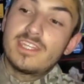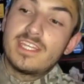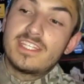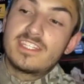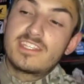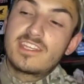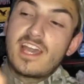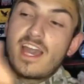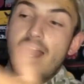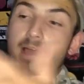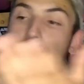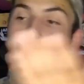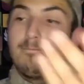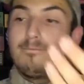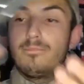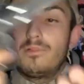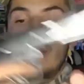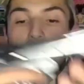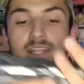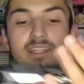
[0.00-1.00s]
It's got
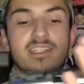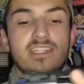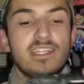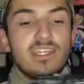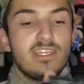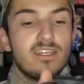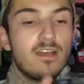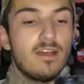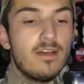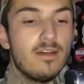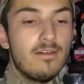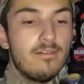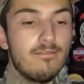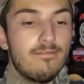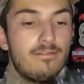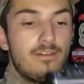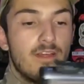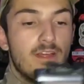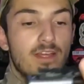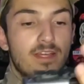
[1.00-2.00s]
plenty of
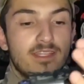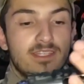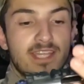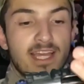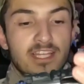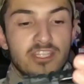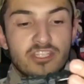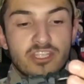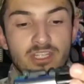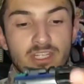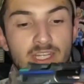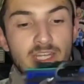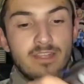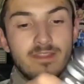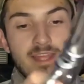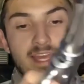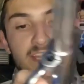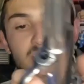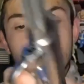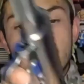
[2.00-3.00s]
tension in
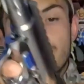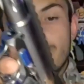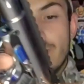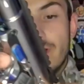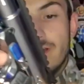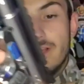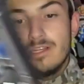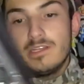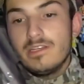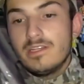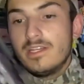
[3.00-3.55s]
that spring.